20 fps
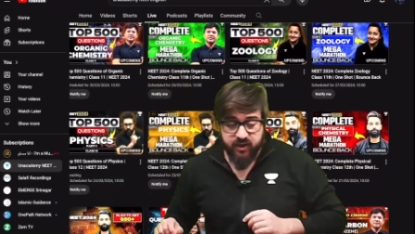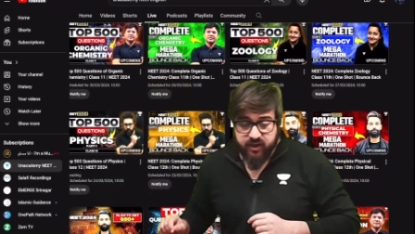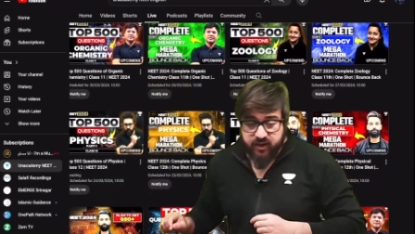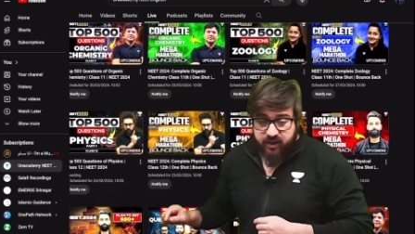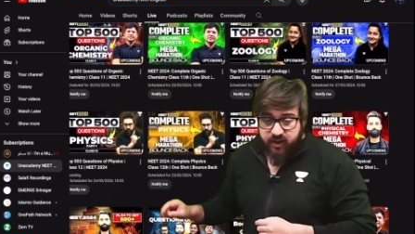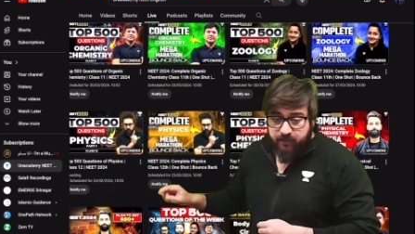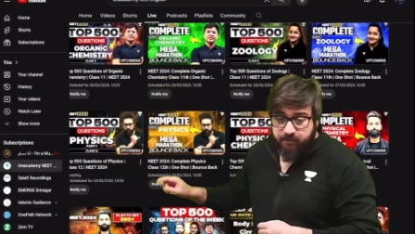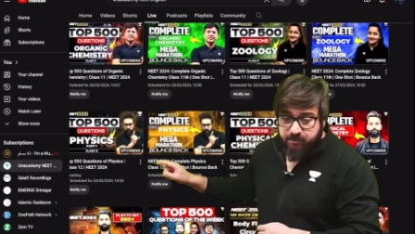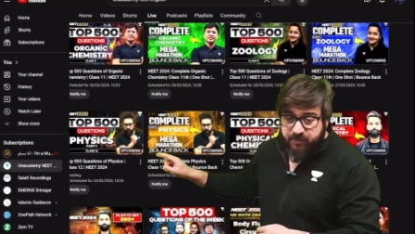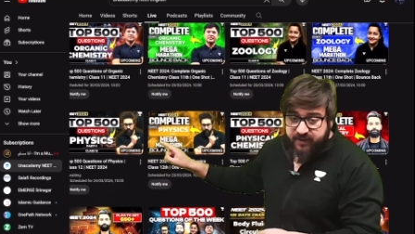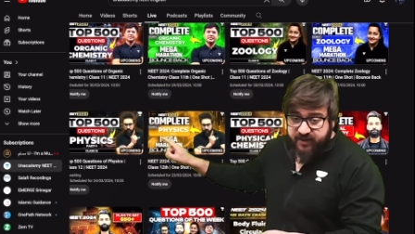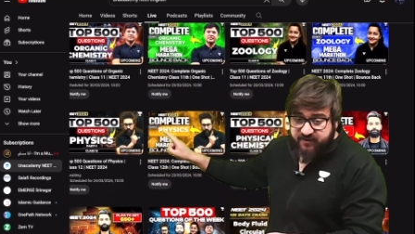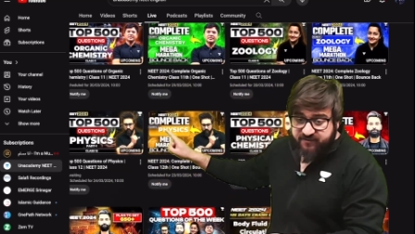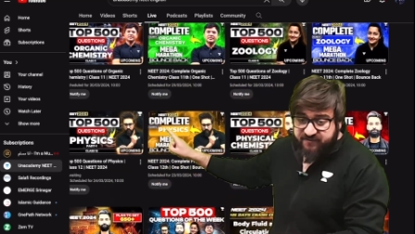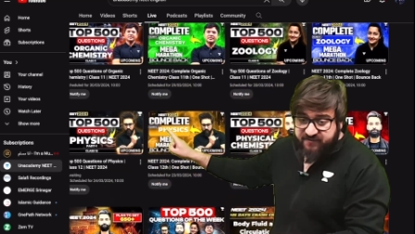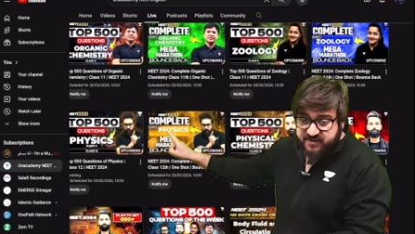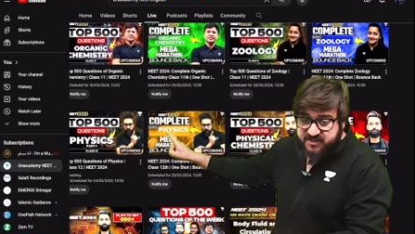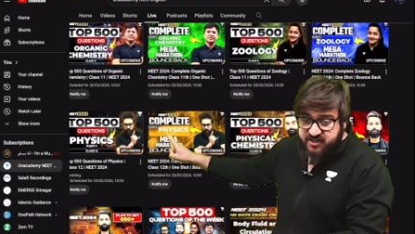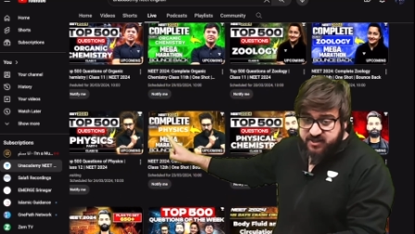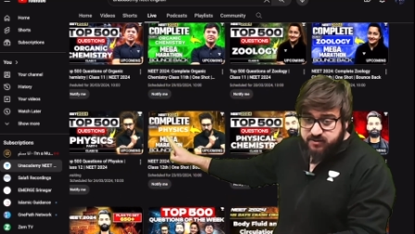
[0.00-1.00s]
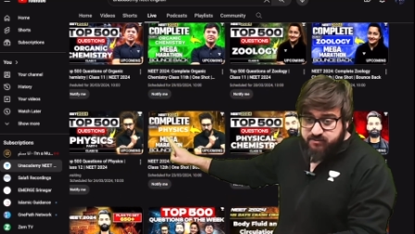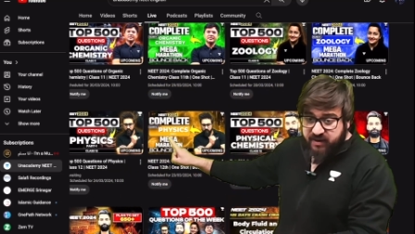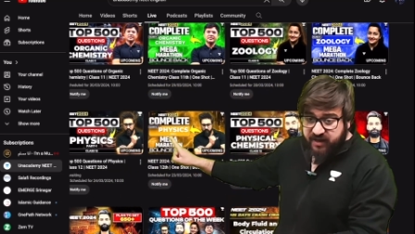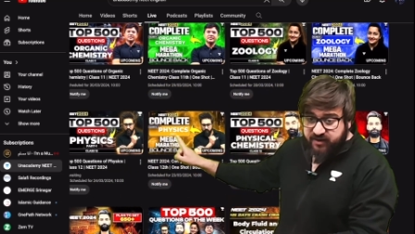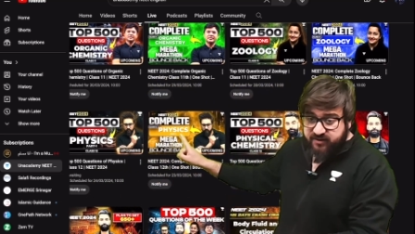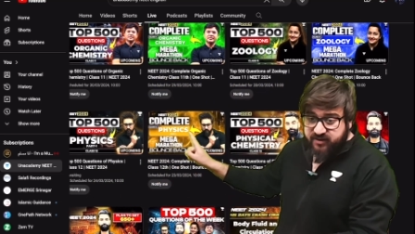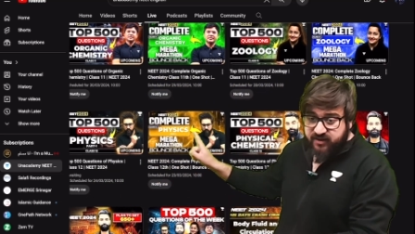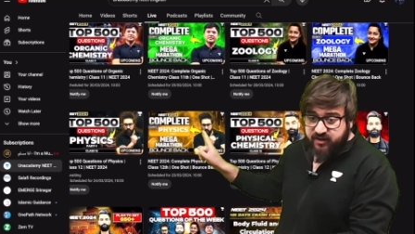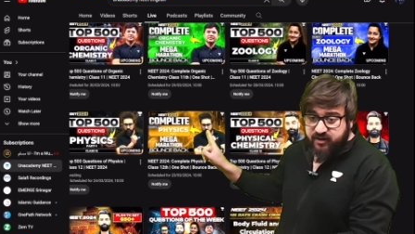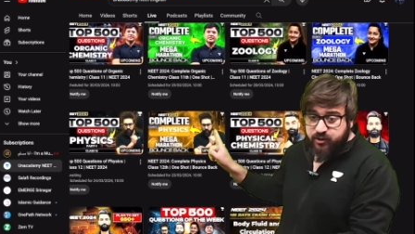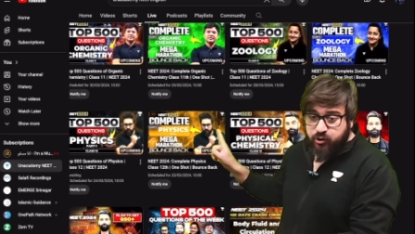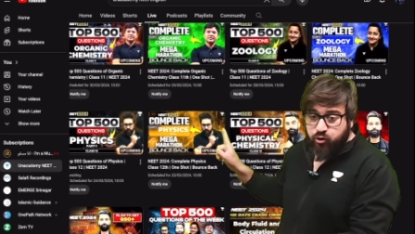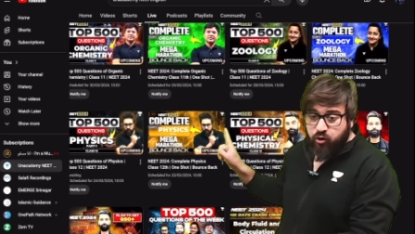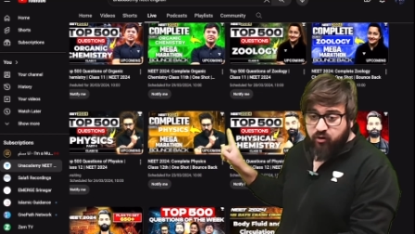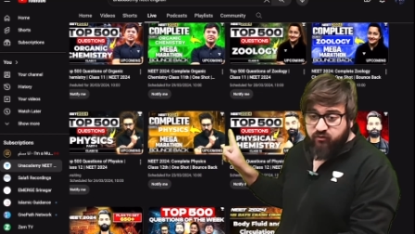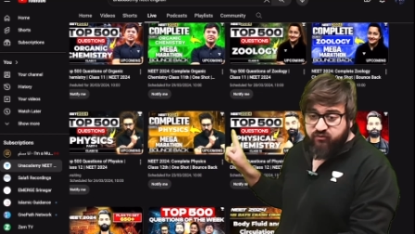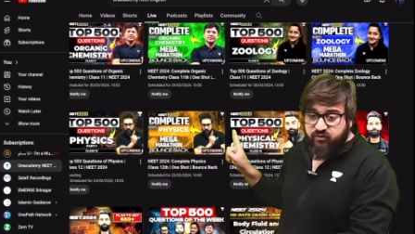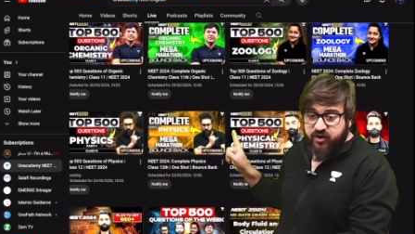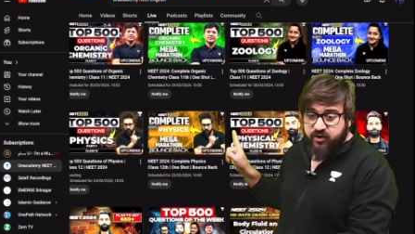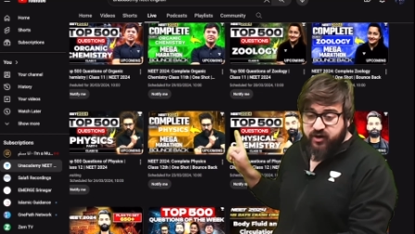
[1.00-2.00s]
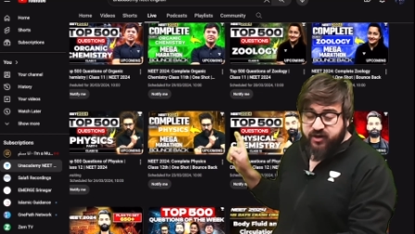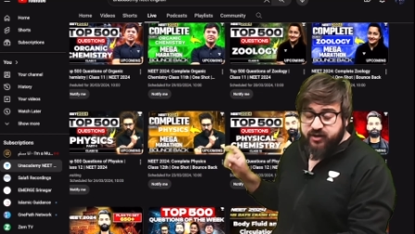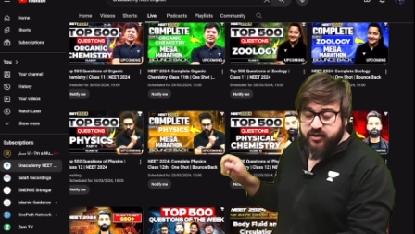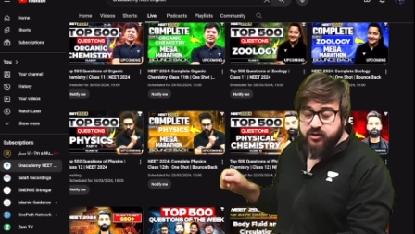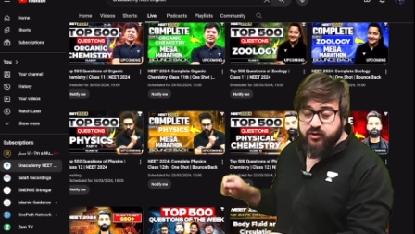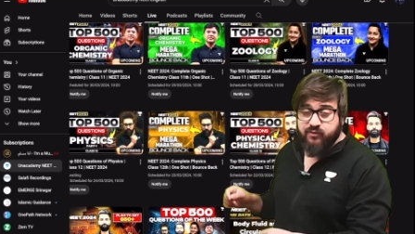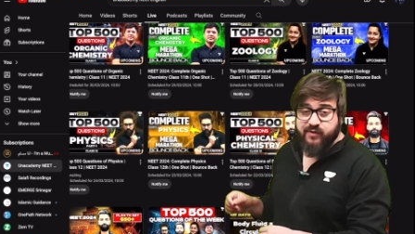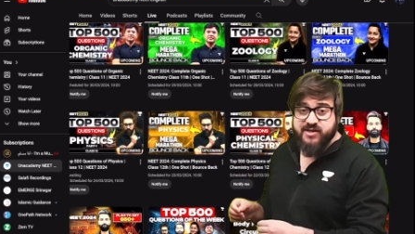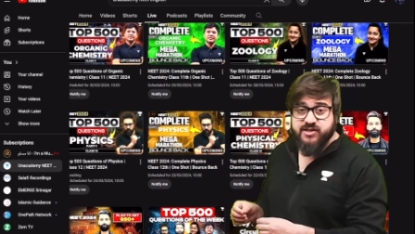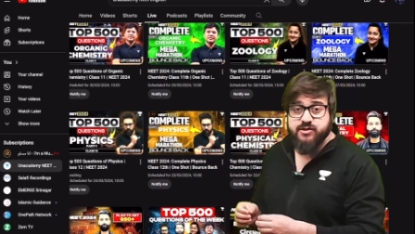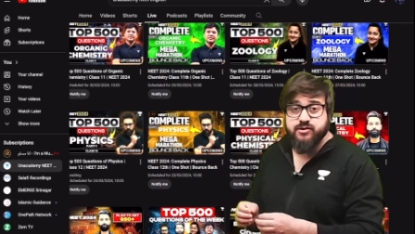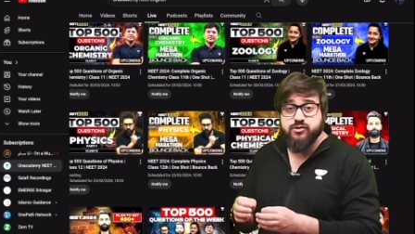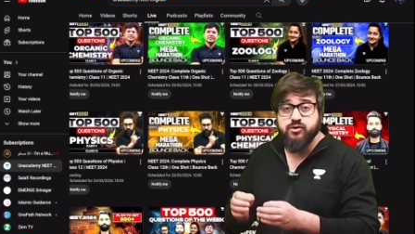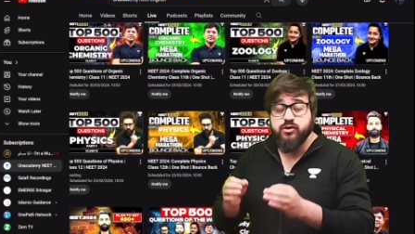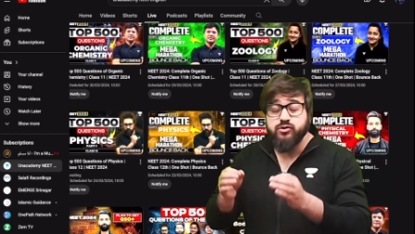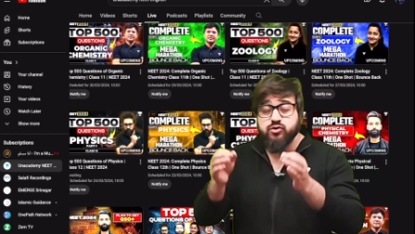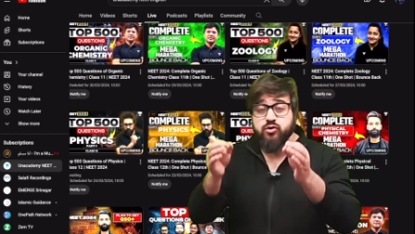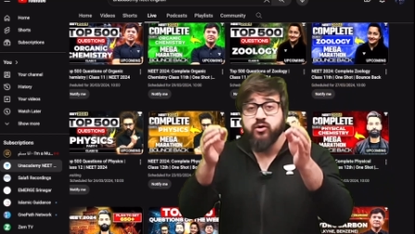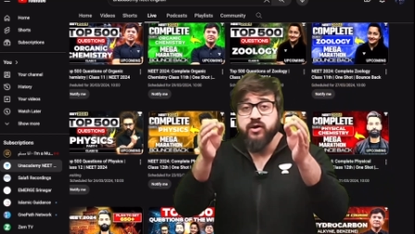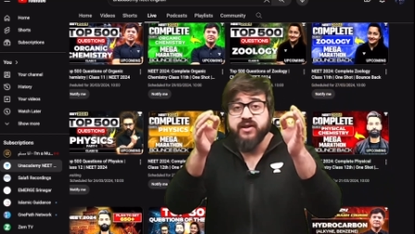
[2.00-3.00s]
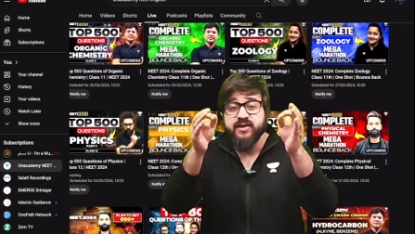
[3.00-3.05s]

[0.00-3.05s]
complete physics marathon and top 500 questions also